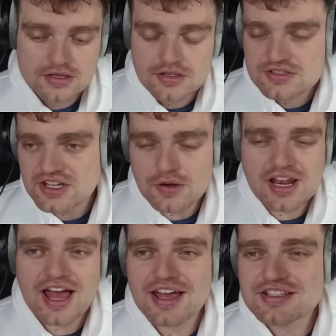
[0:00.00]
So,
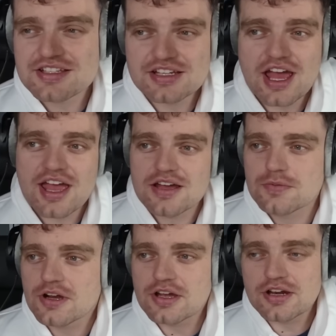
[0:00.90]
lads, today
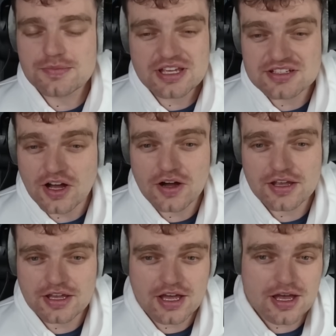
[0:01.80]
we're going to be
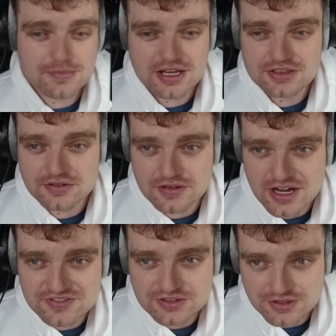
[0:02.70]
talking about the
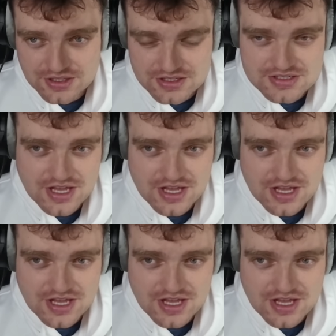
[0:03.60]
referees,